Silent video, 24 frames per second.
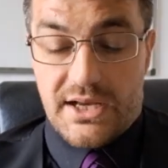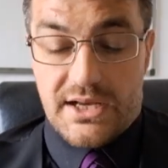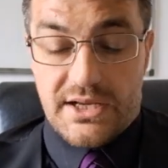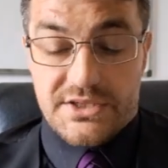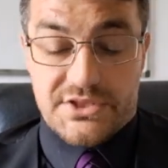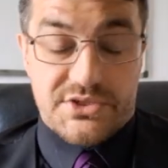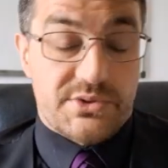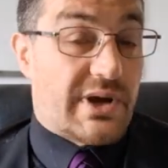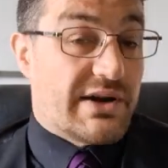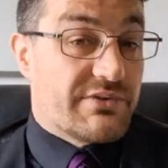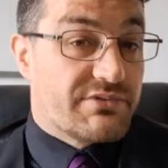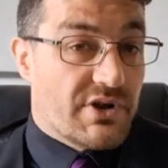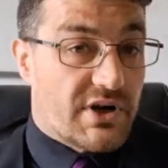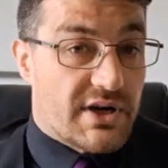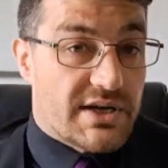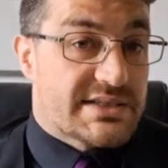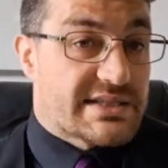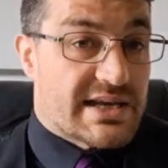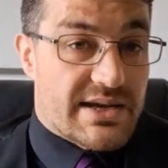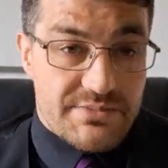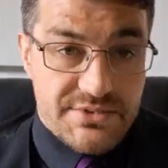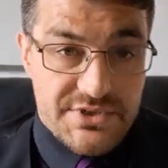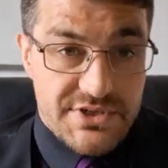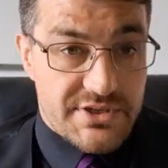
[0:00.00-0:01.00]
So I've not
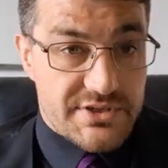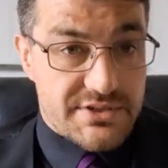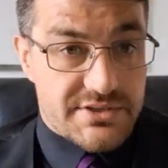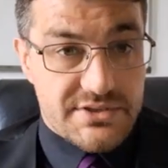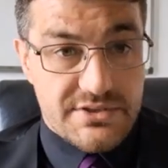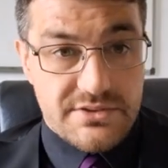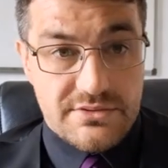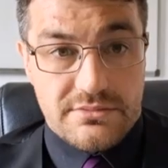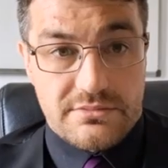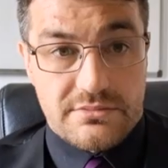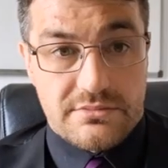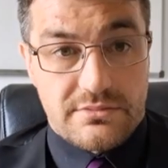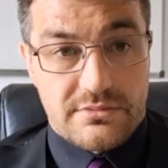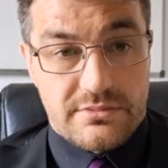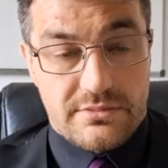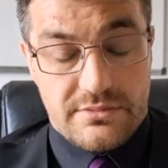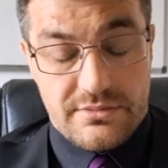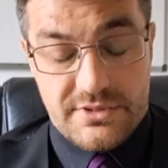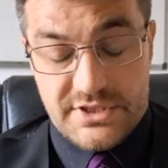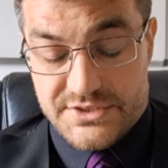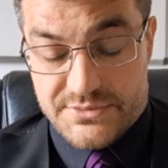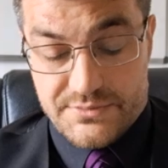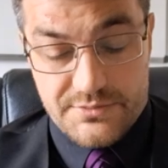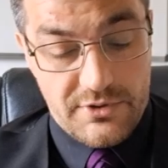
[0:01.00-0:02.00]
attempted
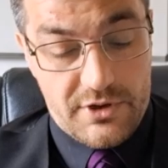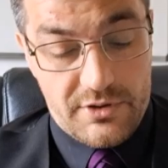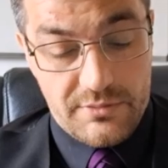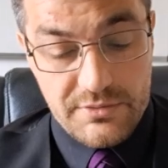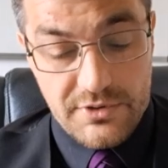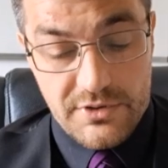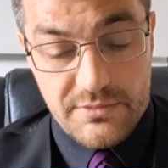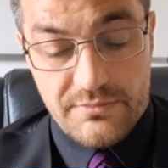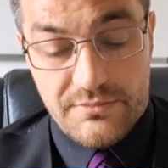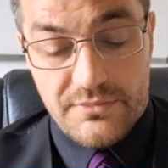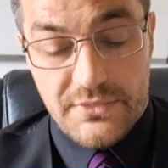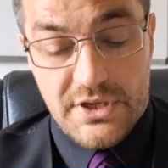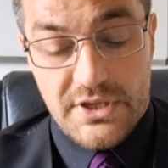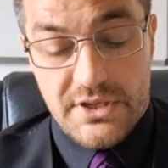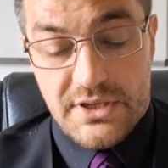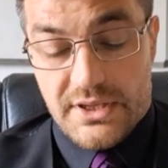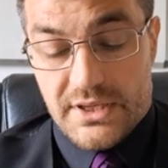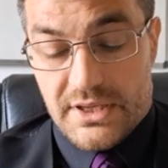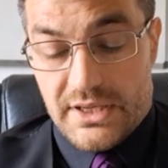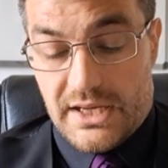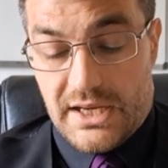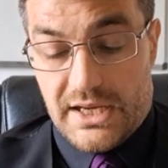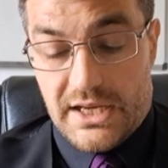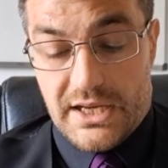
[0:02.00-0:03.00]
this problem.
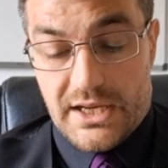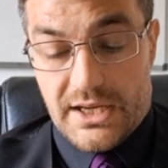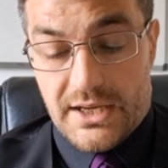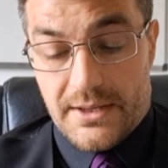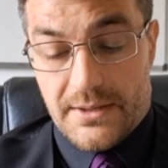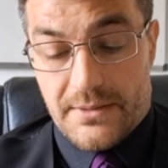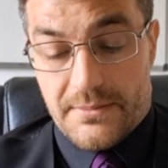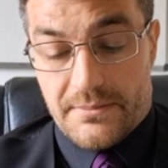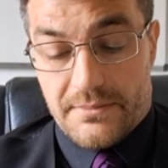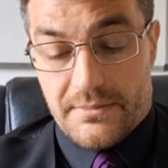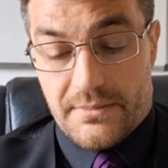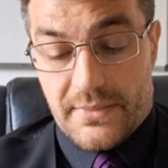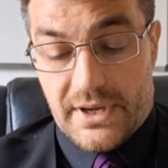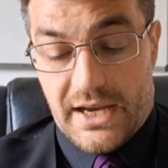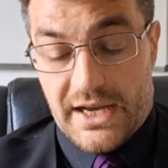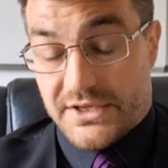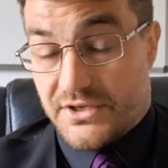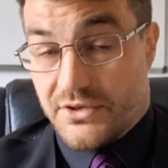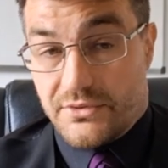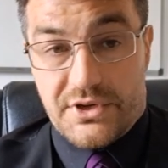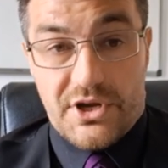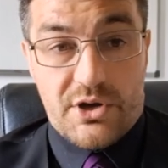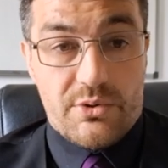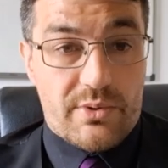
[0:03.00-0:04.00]
I
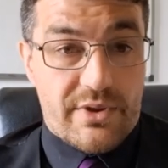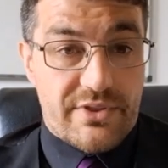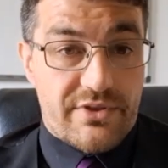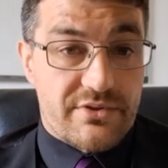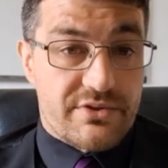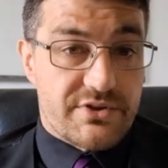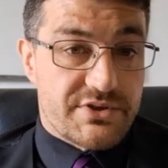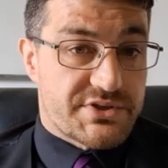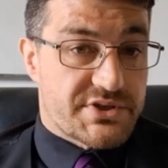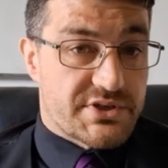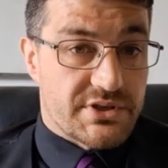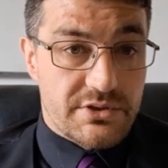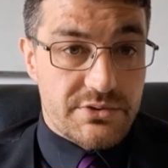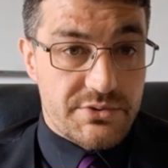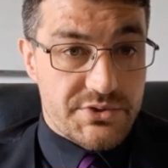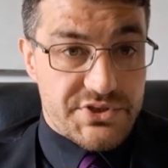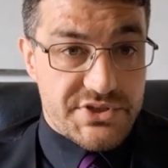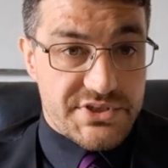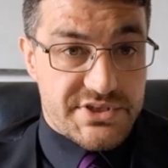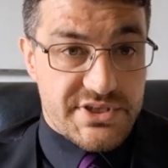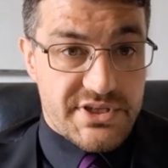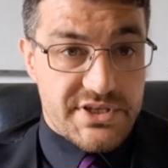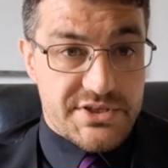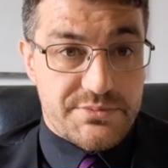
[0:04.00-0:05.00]
don't know whether the
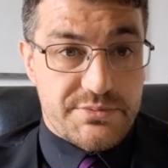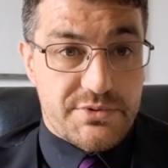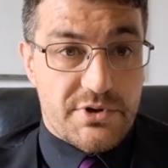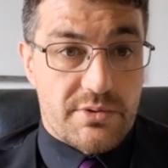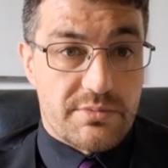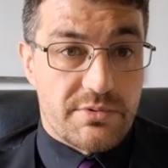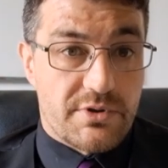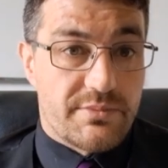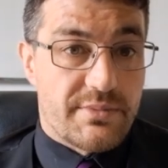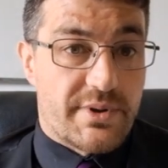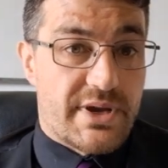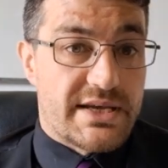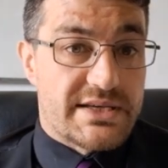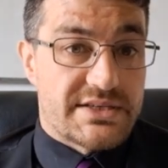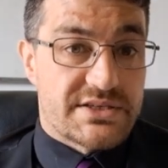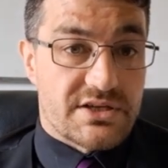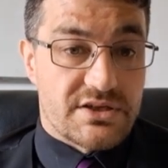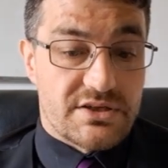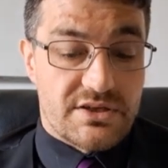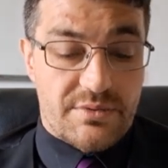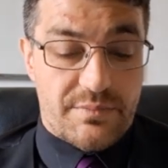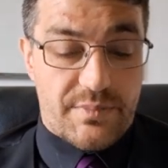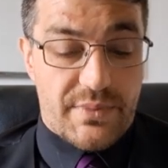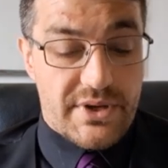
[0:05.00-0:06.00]
solution to this problem is
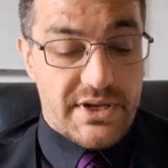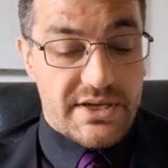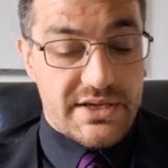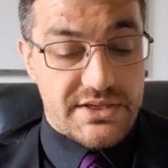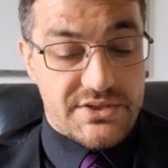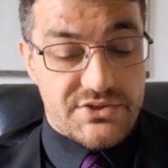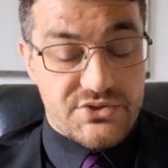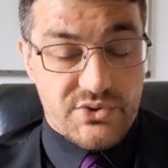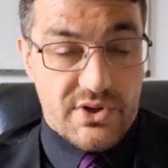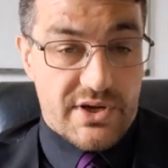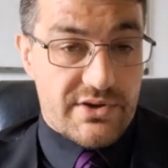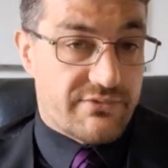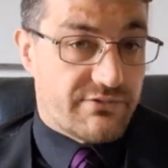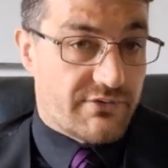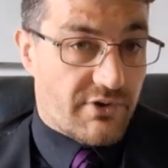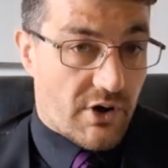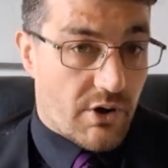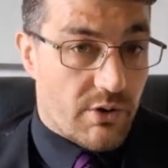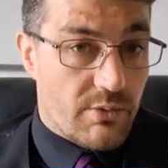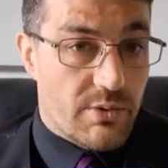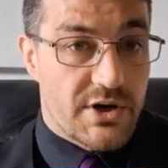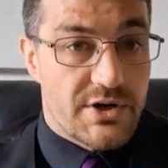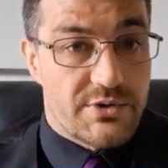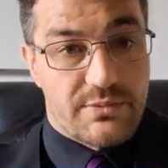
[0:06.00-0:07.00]
going to be
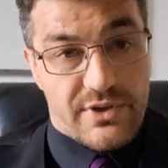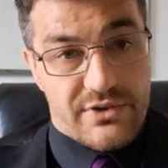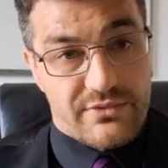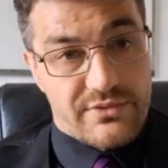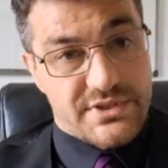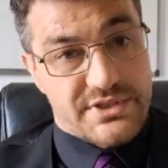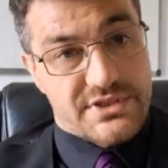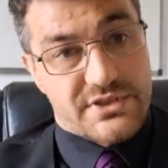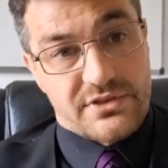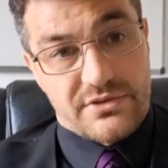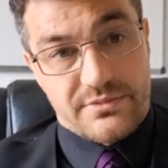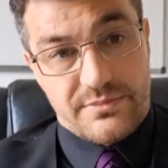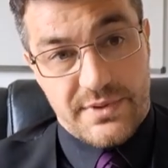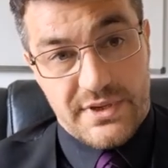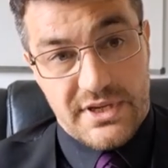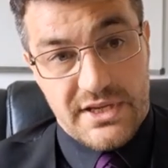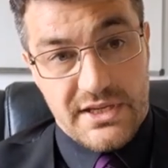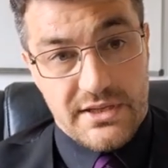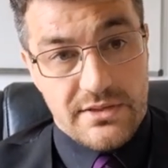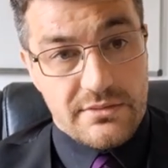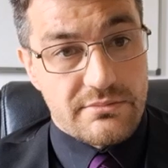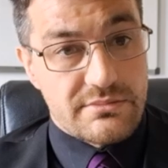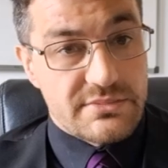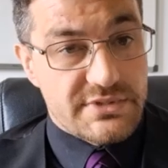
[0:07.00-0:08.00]
straightforward, whether it's going to
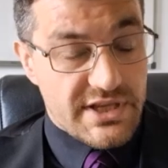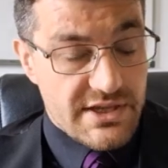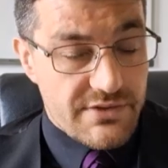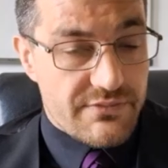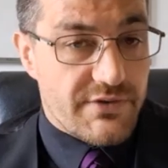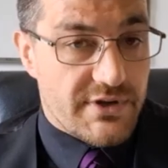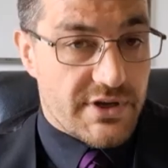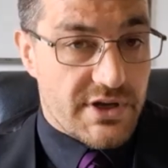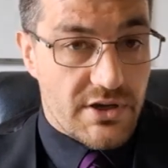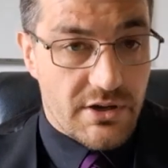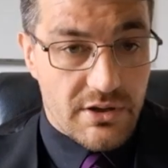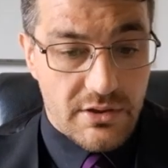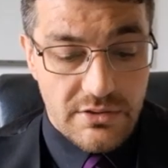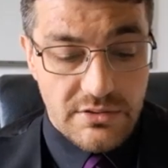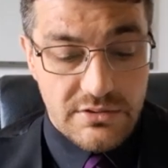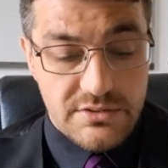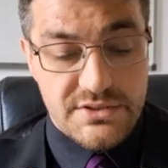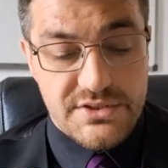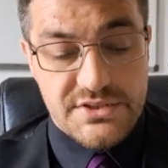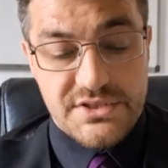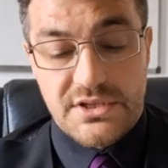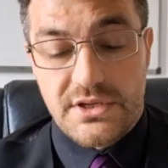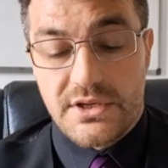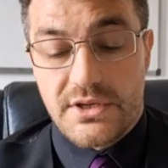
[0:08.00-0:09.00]
be
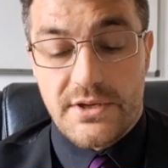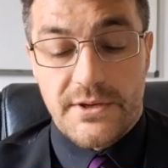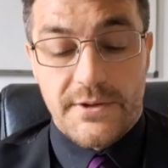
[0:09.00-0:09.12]
difficult.